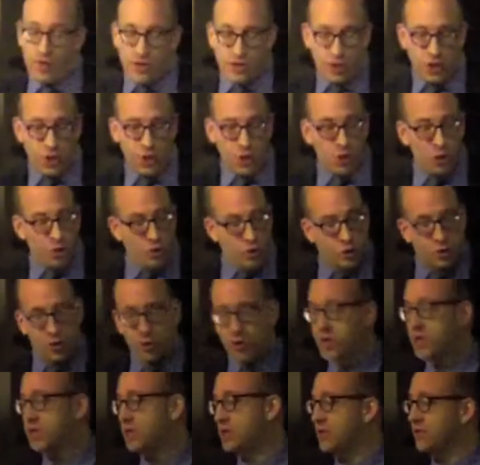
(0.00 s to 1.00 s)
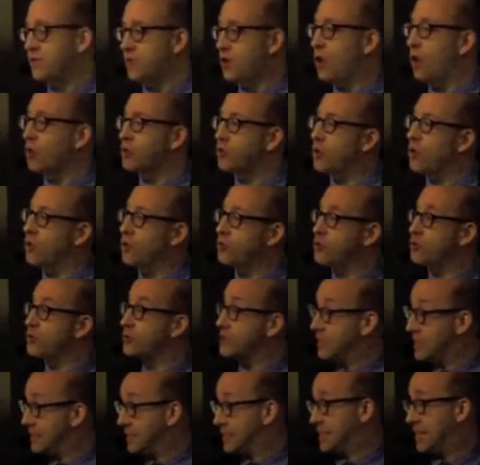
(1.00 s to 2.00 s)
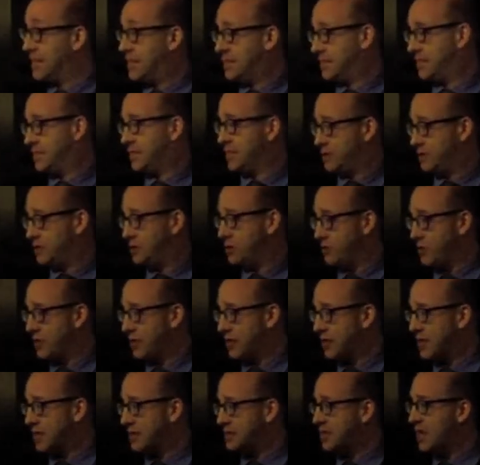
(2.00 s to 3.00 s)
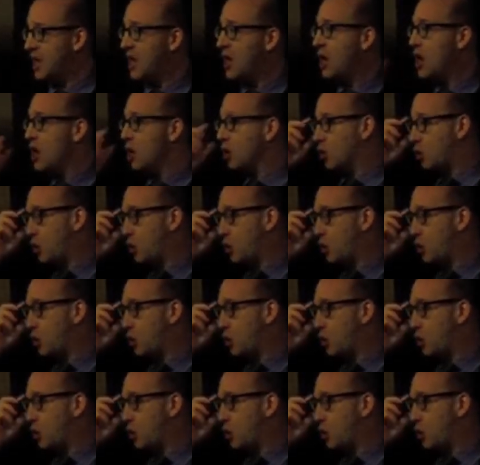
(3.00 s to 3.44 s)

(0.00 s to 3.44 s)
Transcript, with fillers: on this huge tradition of compte rendus, and he says that he's doing this,